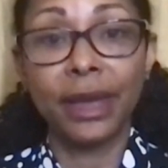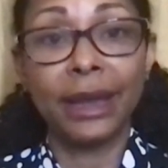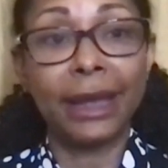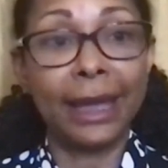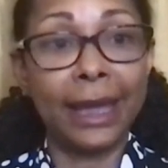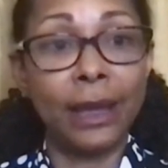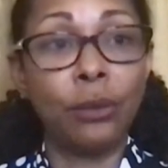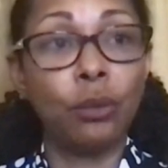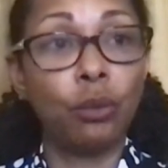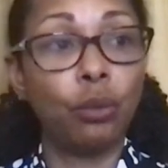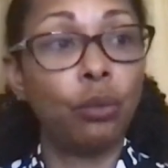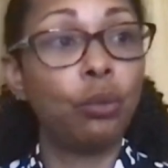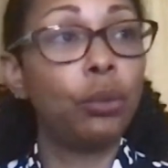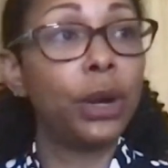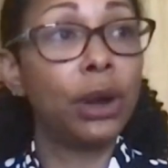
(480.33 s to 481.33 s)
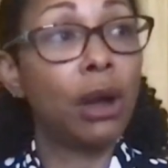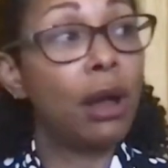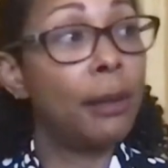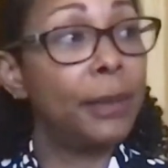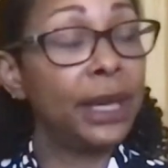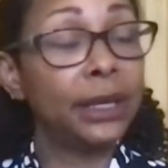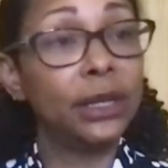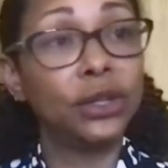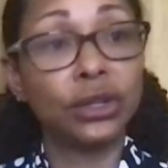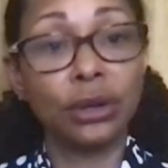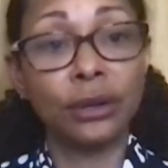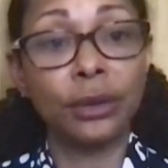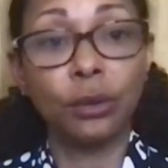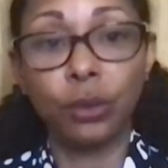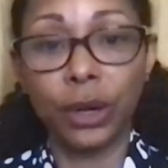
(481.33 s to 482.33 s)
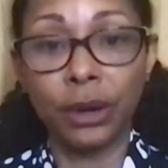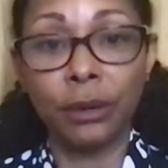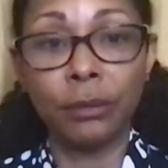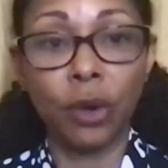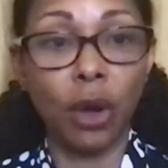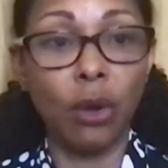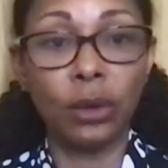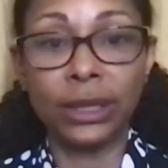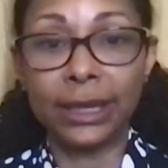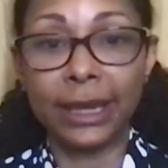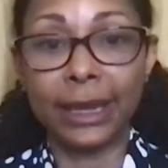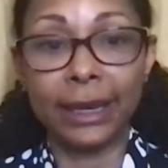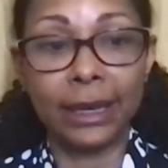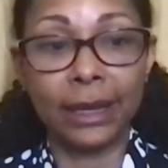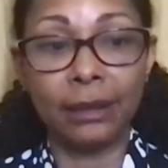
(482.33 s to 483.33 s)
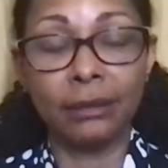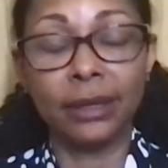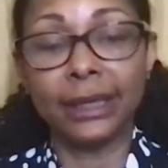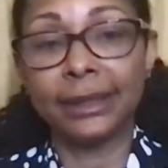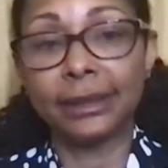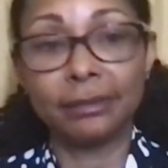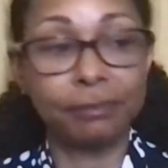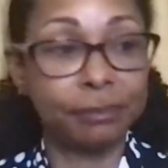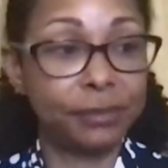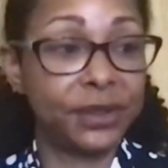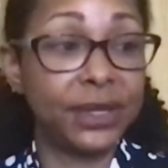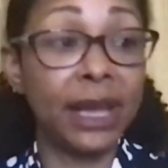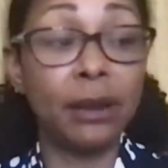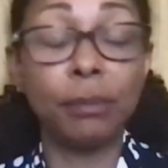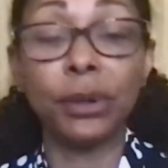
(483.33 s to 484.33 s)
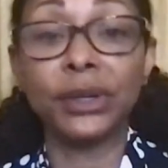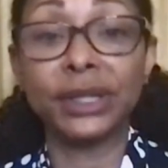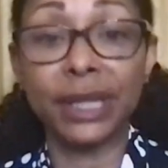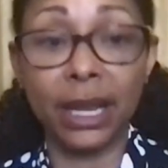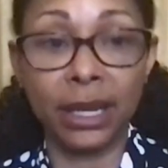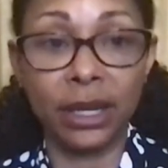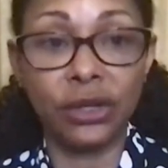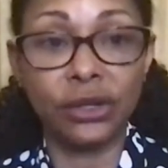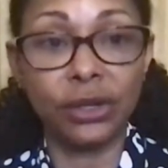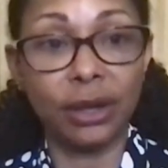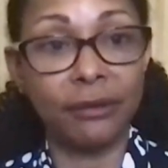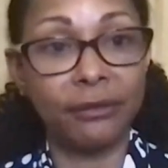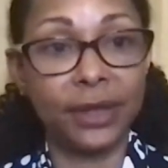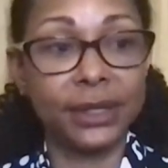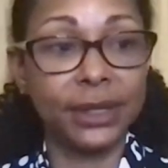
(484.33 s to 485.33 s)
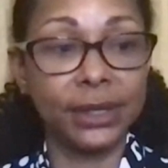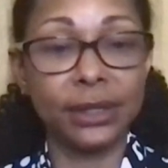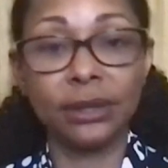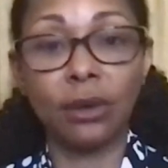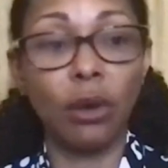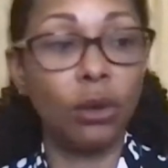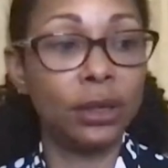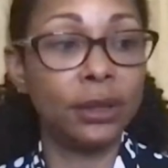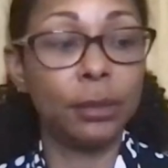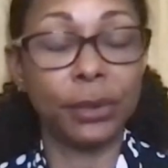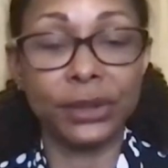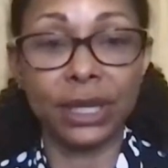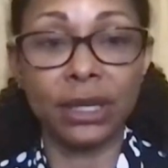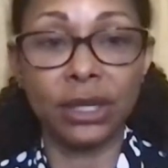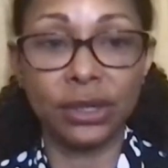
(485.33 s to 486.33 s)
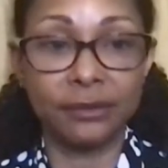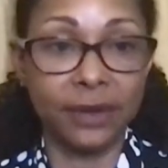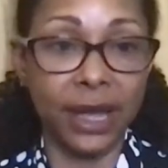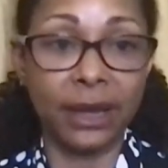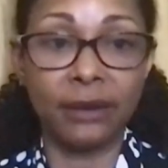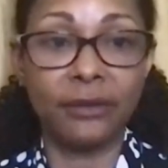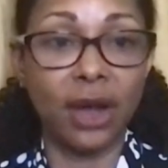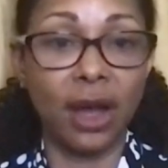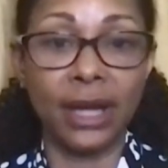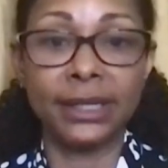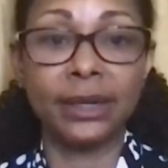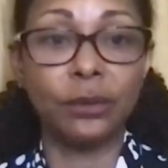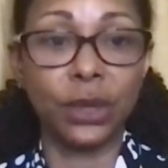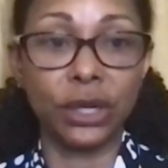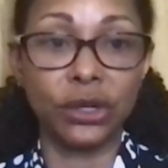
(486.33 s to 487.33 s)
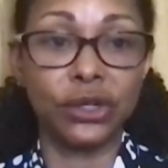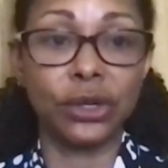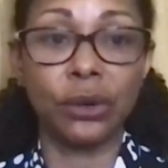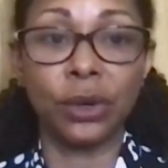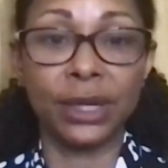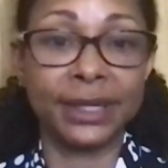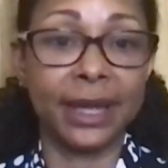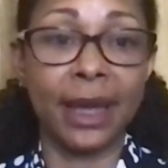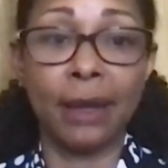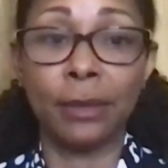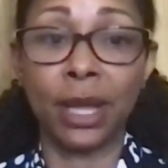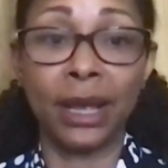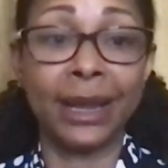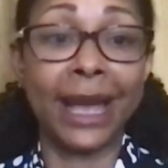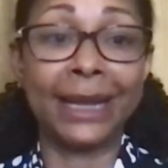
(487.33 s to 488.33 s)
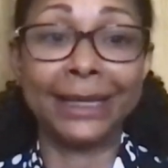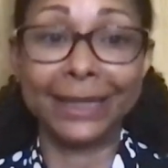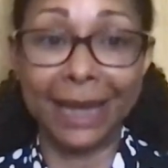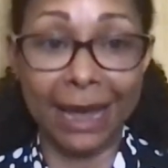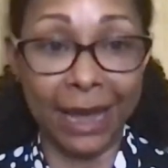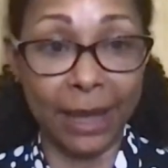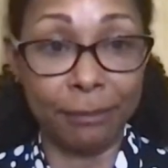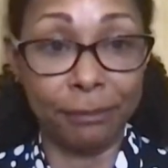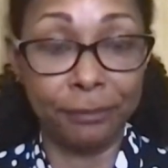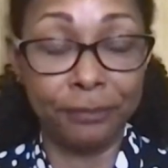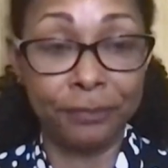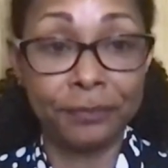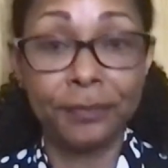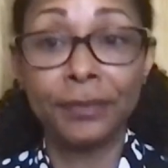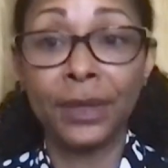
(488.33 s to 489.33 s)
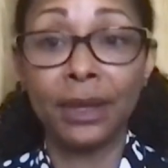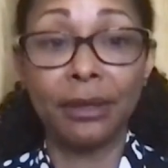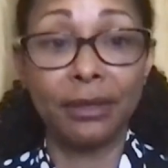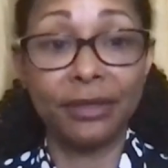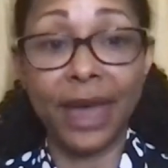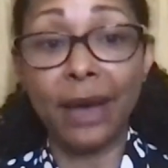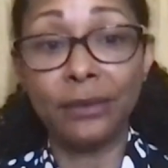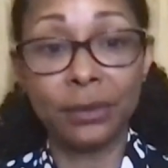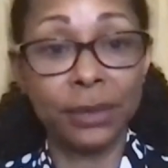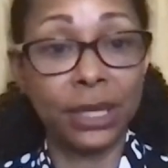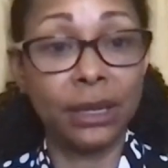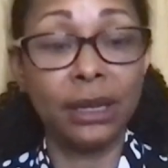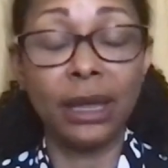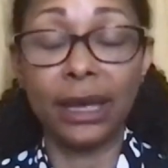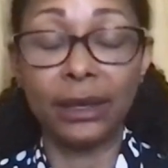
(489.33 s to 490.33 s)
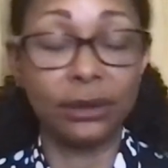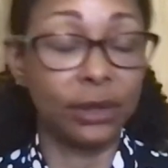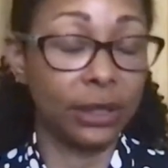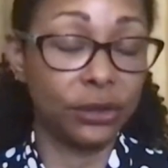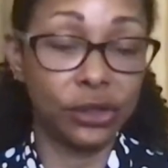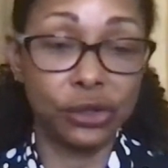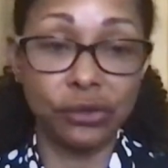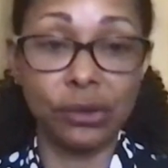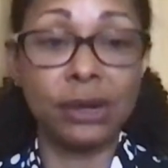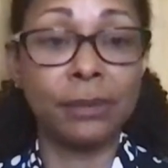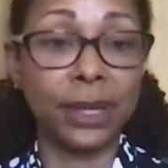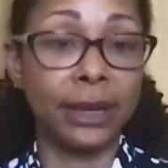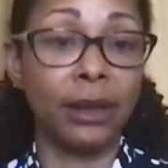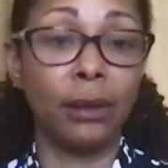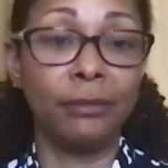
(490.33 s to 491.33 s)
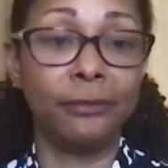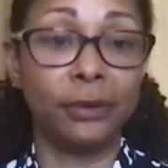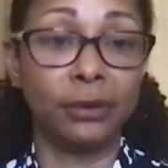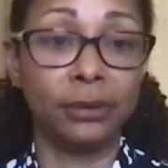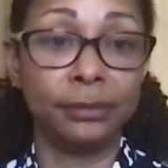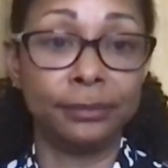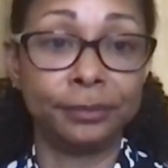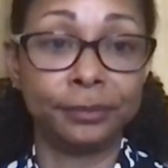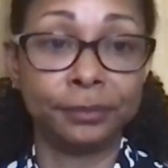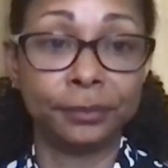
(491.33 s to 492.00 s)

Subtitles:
that, hey, we're all making sure that we're only hitting, let's set a percentage of, this is only the percentage of negative content we can show in a timeline at a time. That would be extremely helpful.